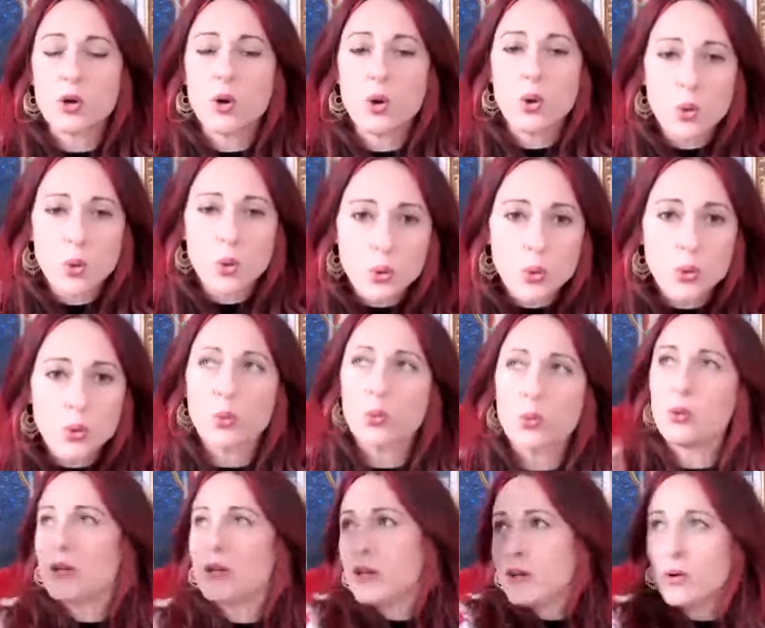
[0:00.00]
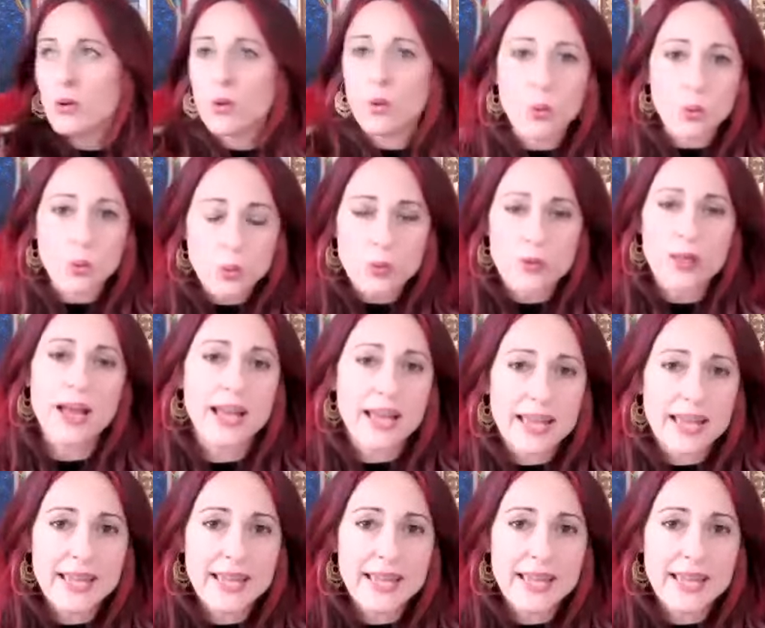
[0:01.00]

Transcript: call all that